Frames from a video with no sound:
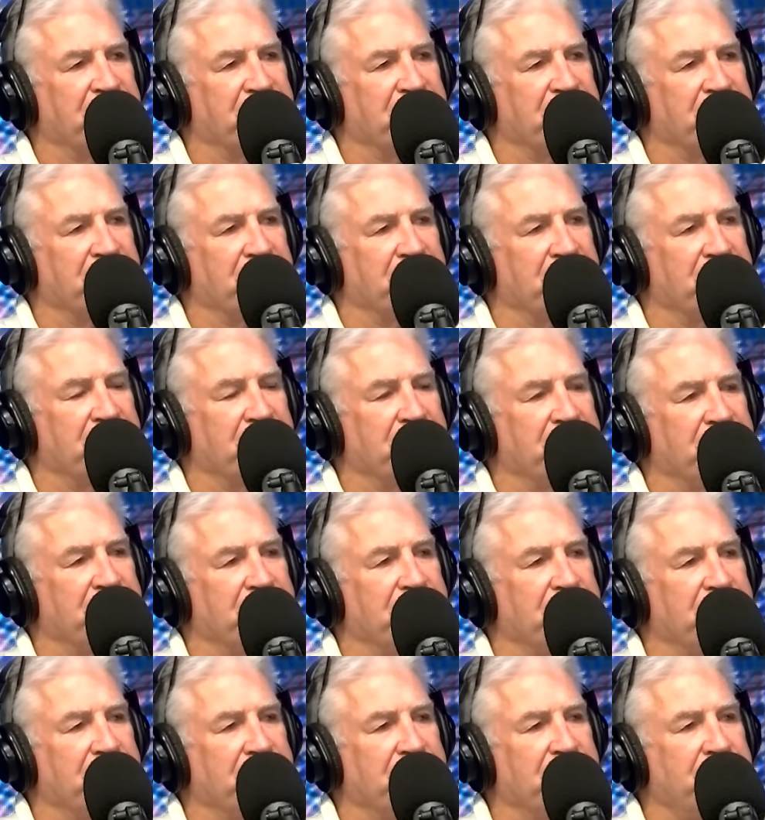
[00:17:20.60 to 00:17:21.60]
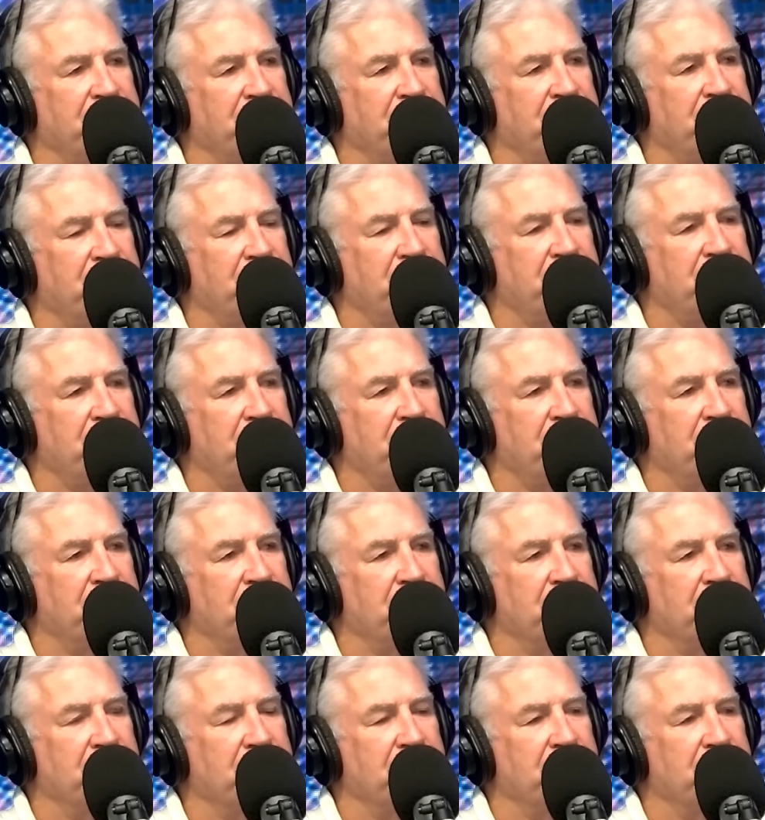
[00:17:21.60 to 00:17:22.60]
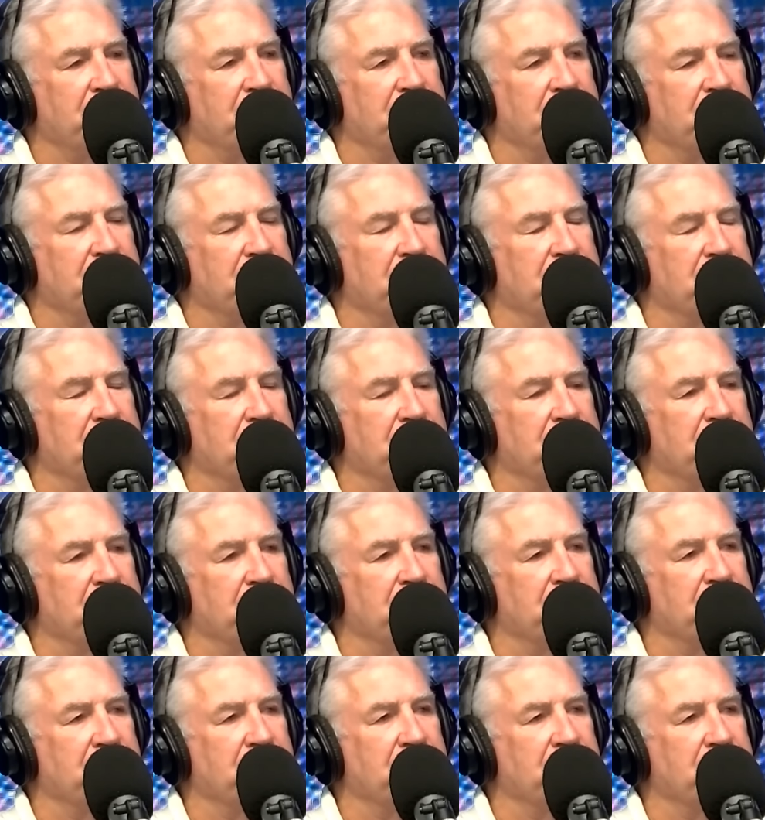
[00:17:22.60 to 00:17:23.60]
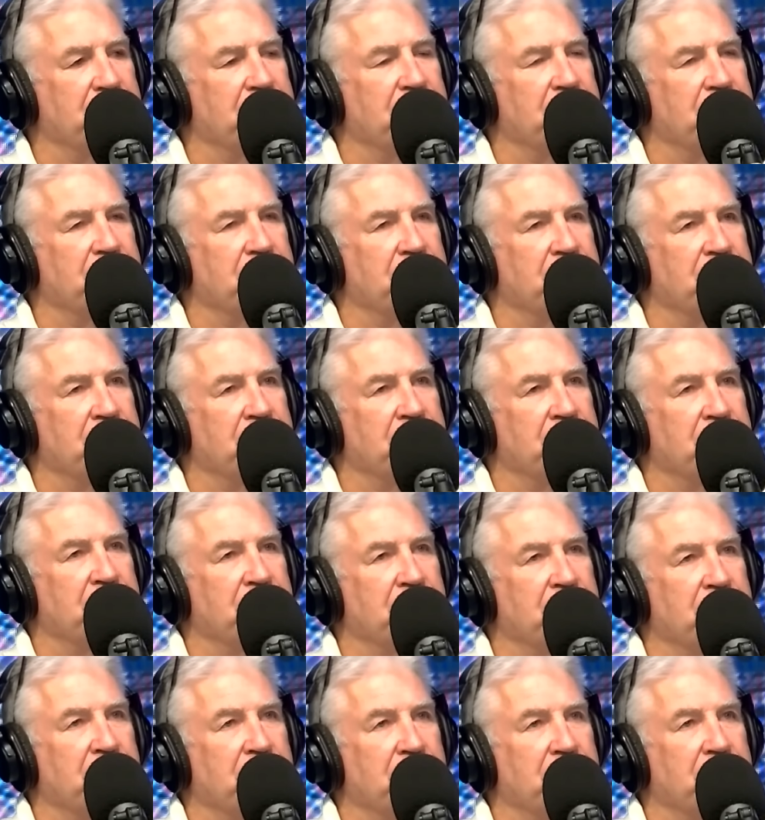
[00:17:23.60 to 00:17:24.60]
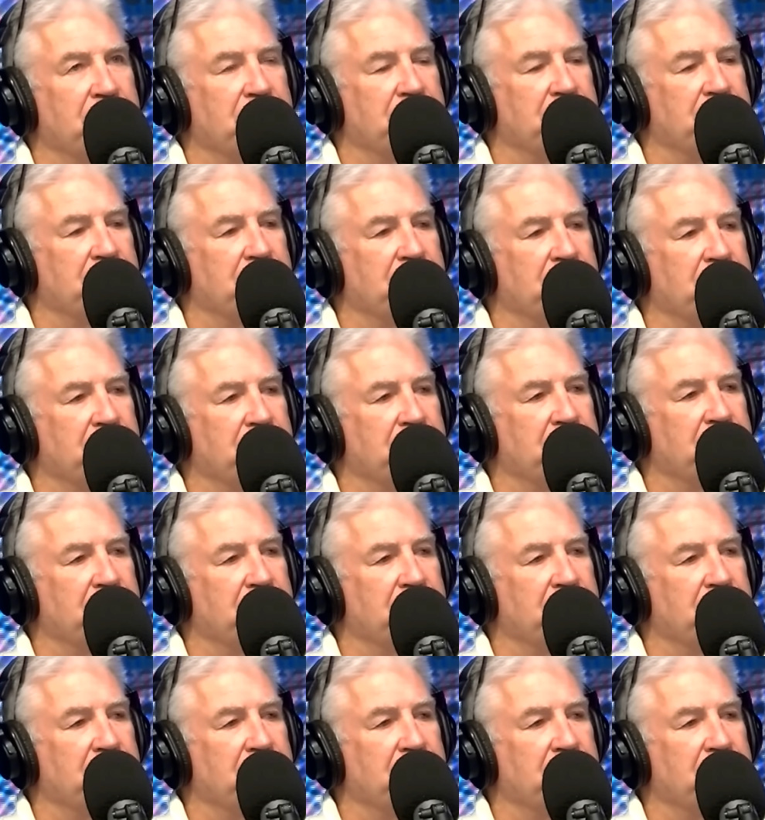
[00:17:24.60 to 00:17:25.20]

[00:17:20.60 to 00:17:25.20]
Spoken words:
[no speech]